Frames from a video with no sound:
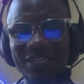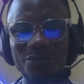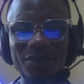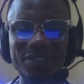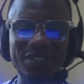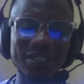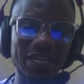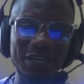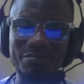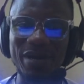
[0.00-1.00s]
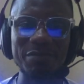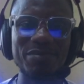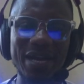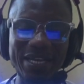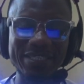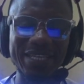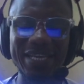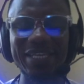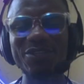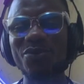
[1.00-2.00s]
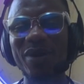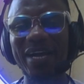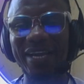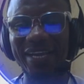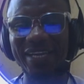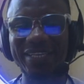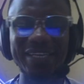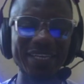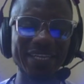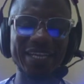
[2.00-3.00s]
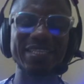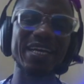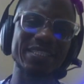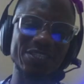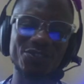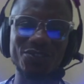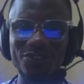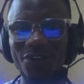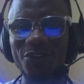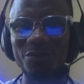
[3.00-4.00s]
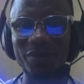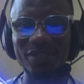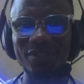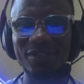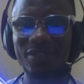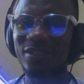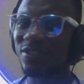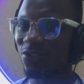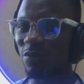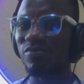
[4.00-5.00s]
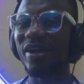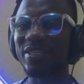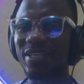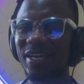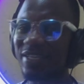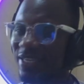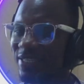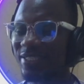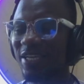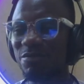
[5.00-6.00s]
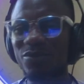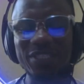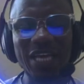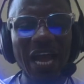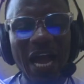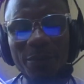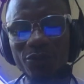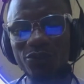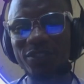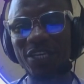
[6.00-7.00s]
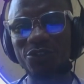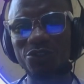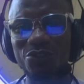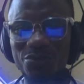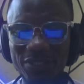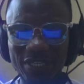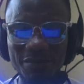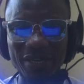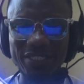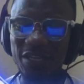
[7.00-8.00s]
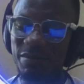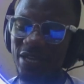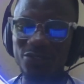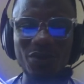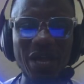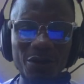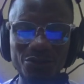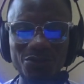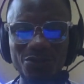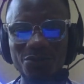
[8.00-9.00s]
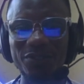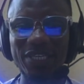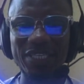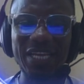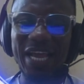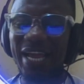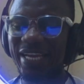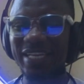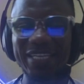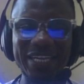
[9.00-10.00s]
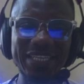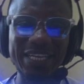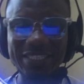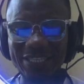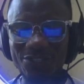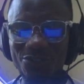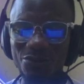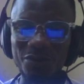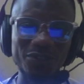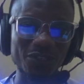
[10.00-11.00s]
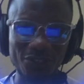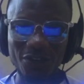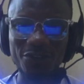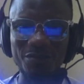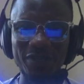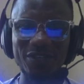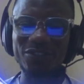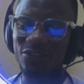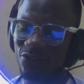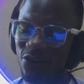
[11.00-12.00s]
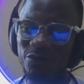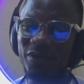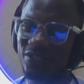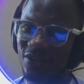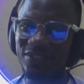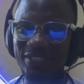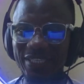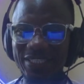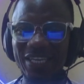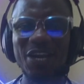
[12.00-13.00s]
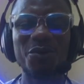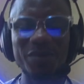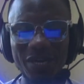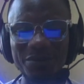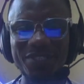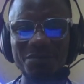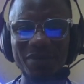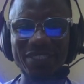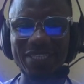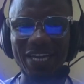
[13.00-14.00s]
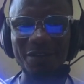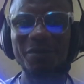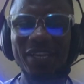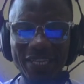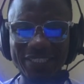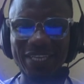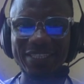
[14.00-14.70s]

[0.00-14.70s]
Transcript: what's uh, bypass, and then go ahead and then get access to your document? Surprise, huh? Stay put. I'm going to take you through step by step as to how to do this and then get access to what your document, your document content. Without wasting my time, let's get